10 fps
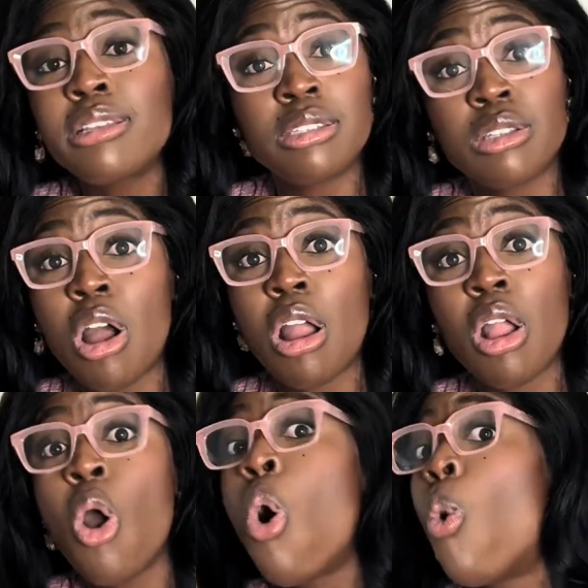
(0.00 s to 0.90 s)
start
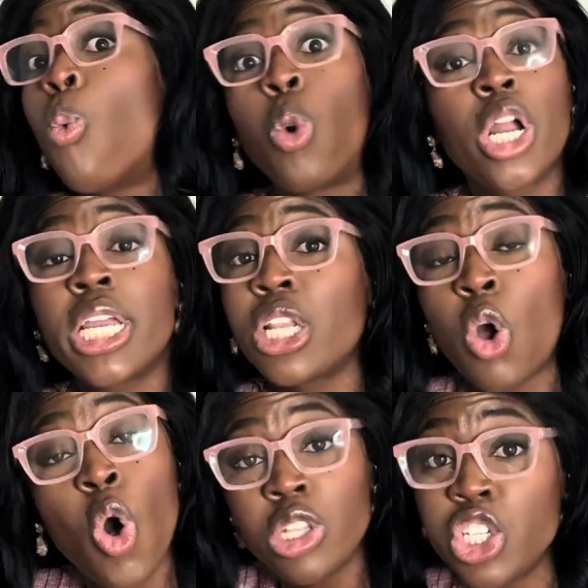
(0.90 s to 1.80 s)
working,
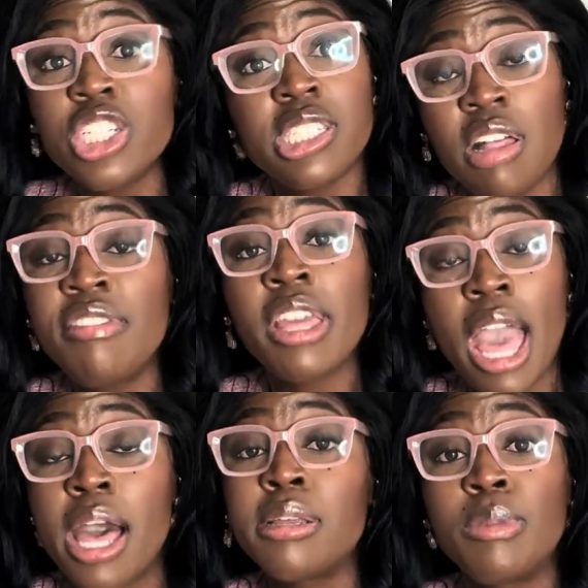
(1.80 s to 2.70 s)
holding yourself
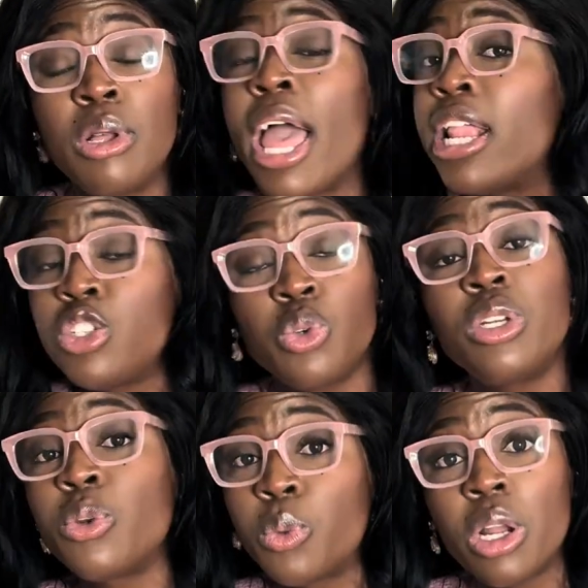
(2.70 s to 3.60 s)
accountable and doing
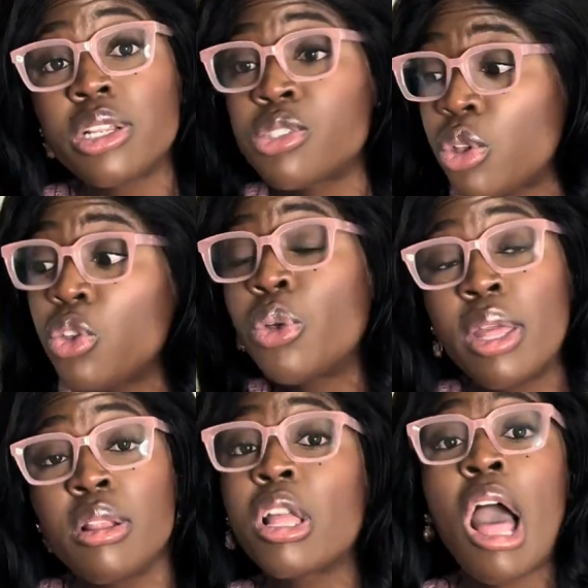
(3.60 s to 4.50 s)
the work so you
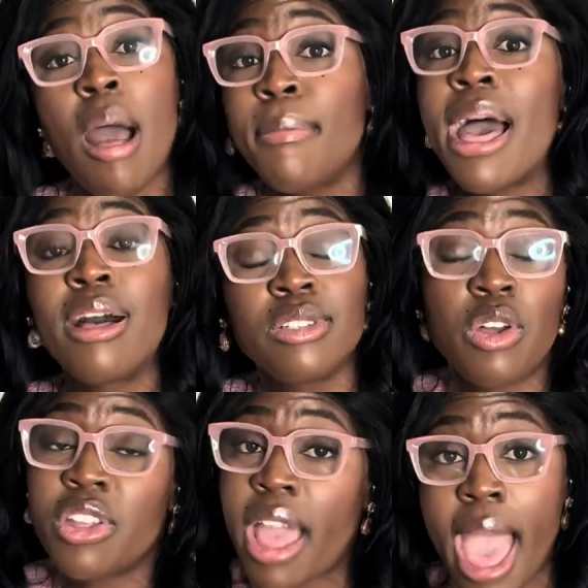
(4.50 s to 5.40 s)
can compound
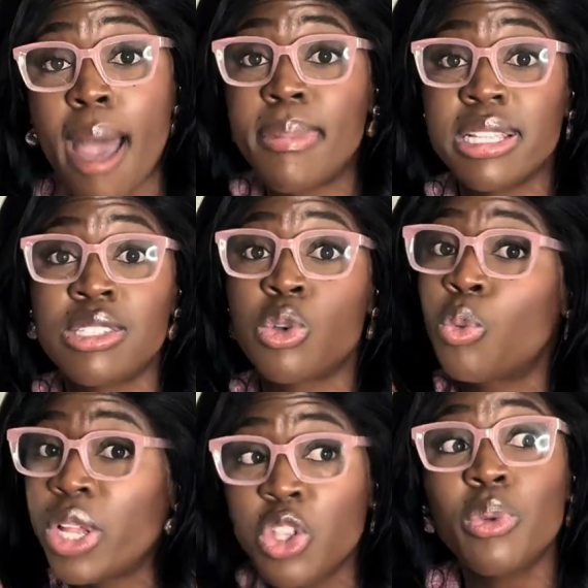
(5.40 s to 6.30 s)
on your habits. So
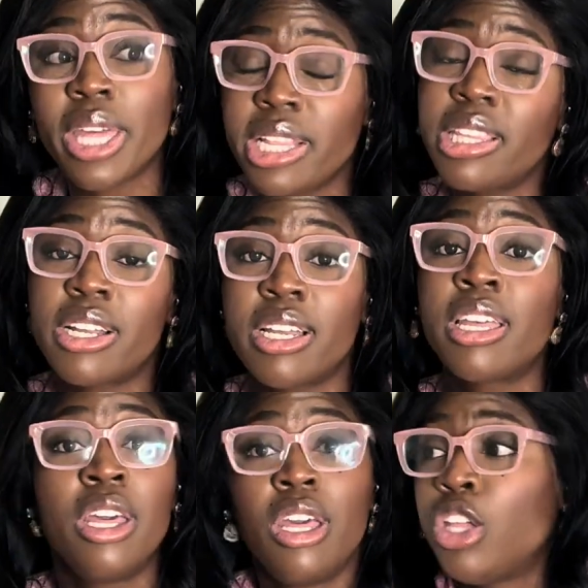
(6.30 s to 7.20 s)
when you get there,
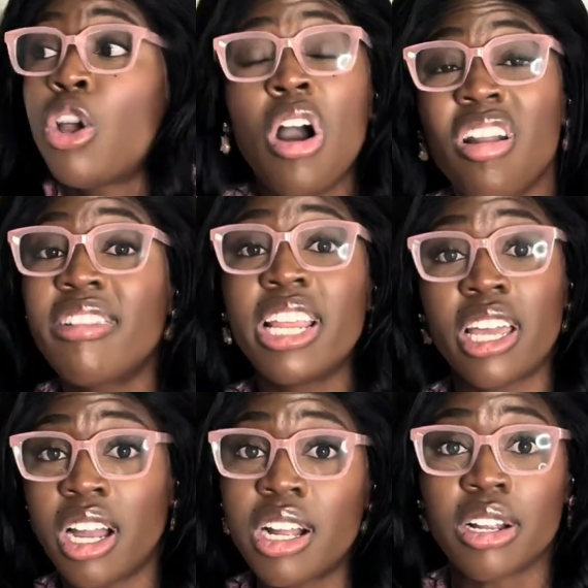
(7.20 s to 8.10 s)
you're already
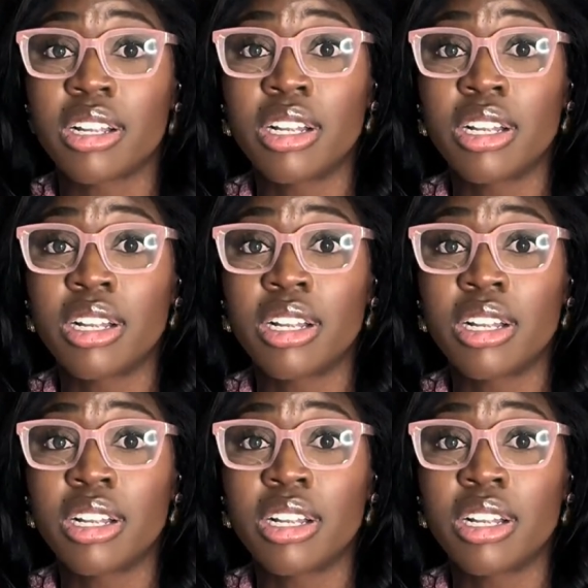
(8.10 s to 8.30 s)
hurt.